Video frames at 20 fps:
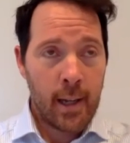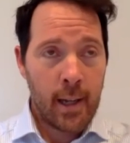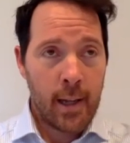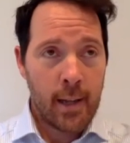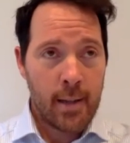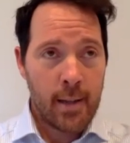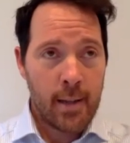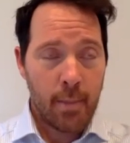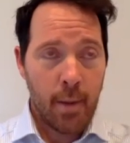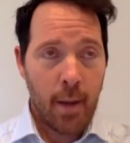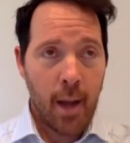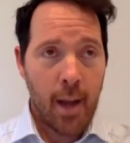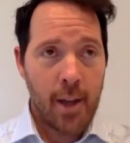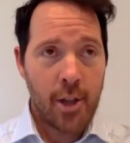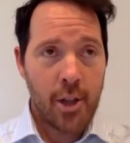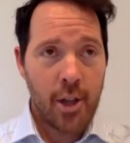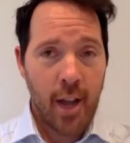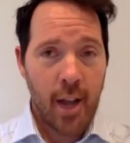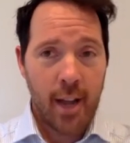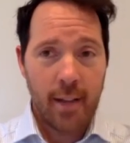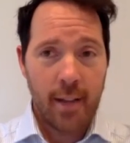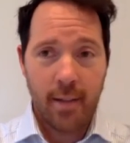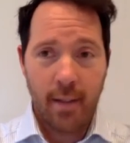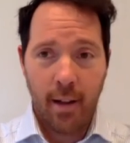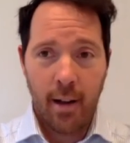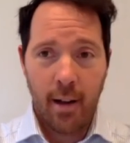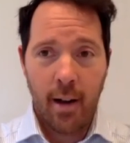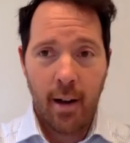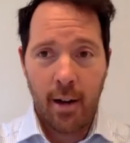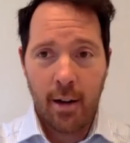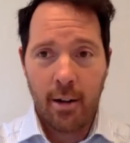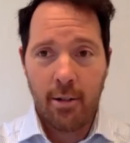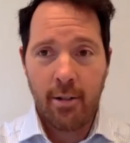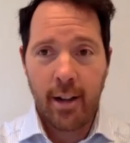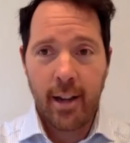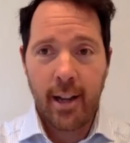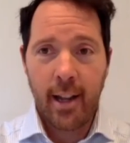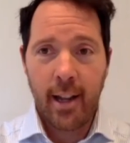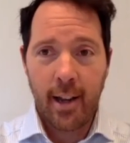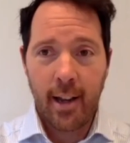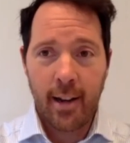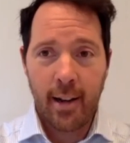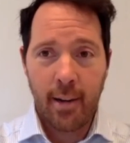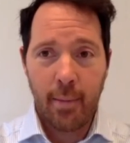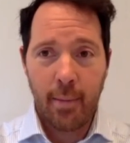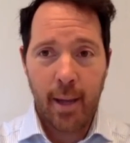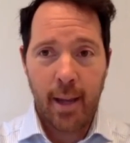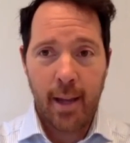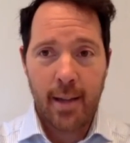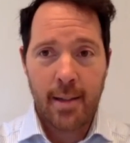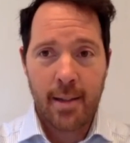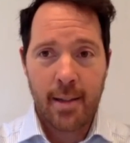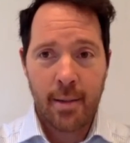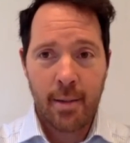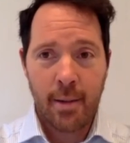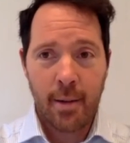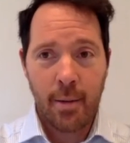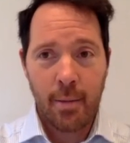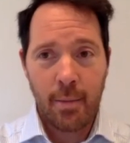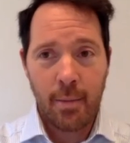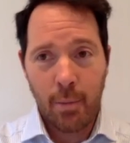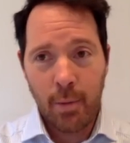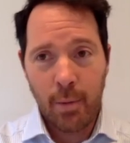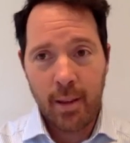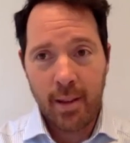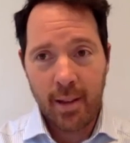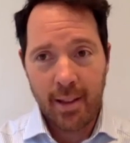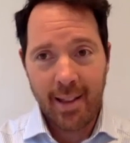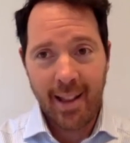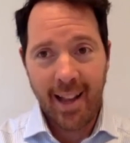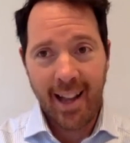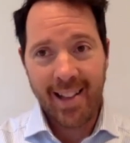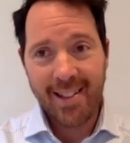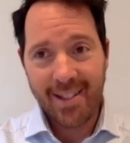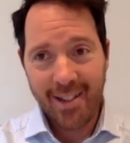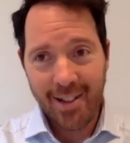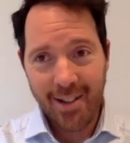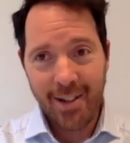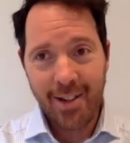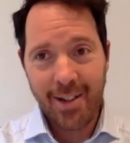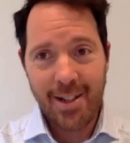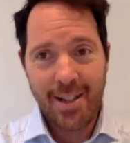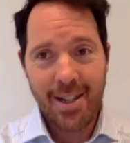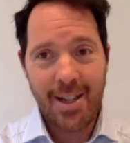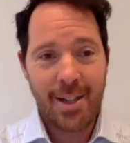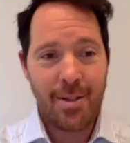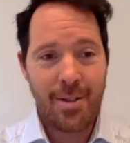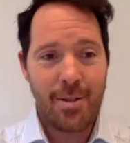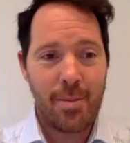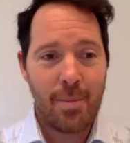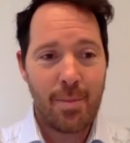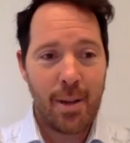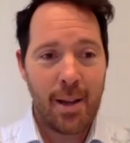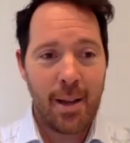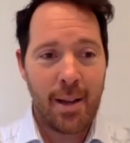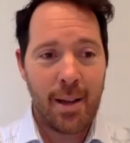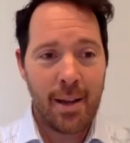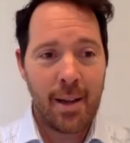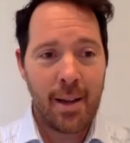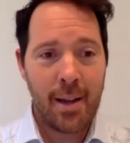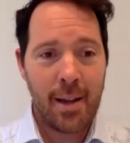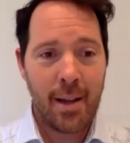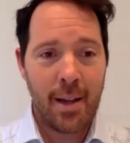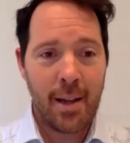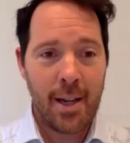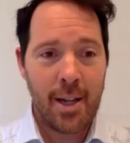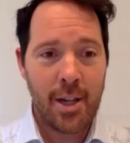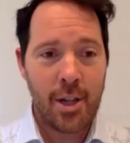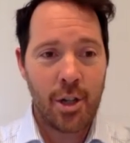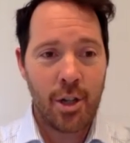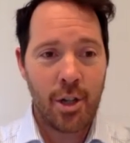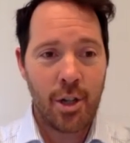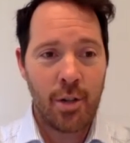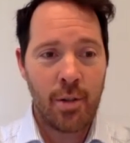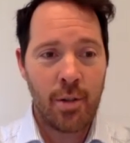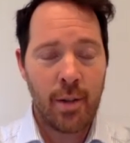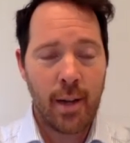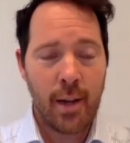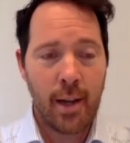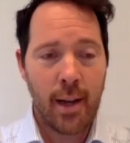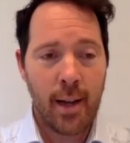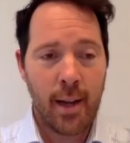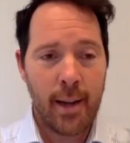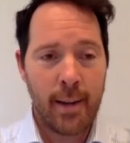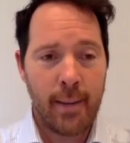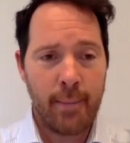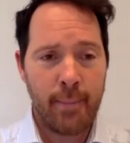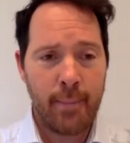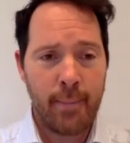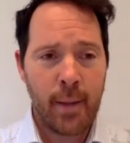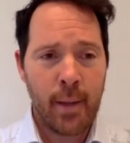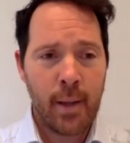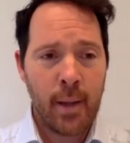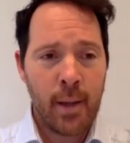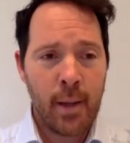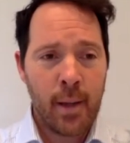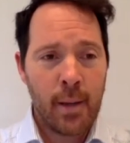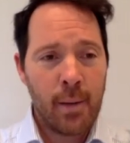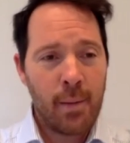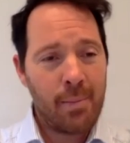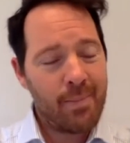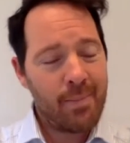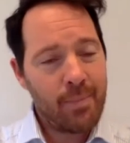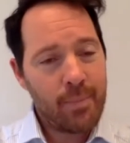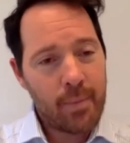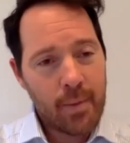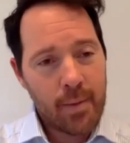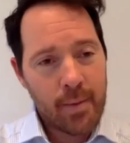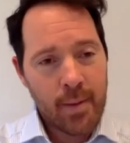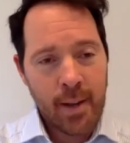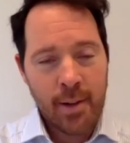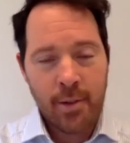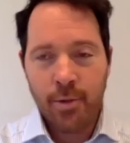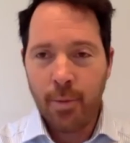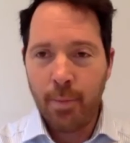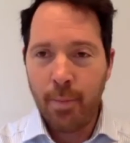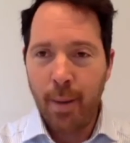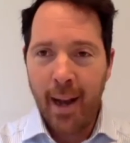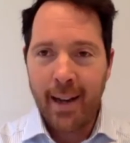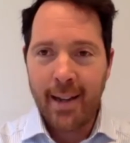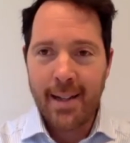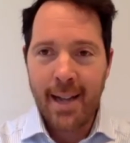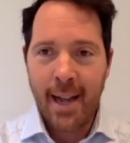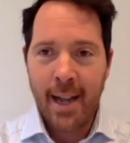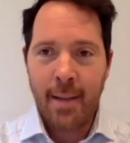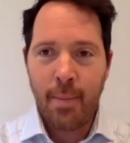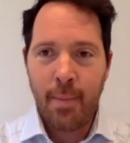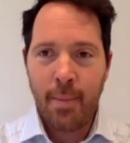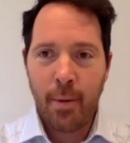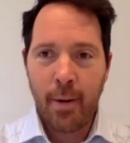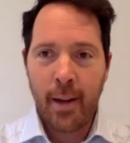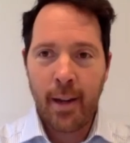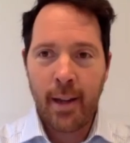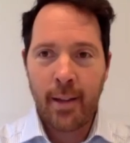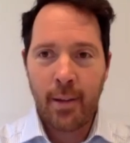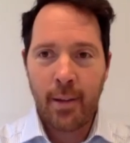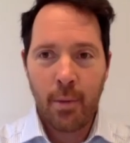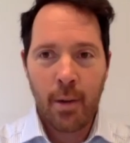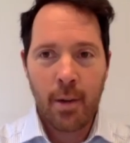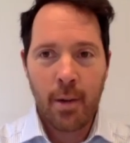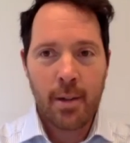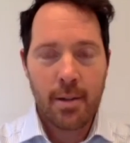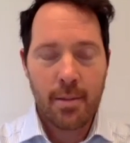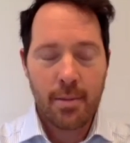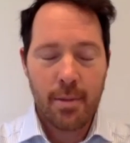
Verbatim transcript: supply chains are, are creaking a little bit, and, and we think that's going to continue to be a, an issue. Um, central bank tapering, there were some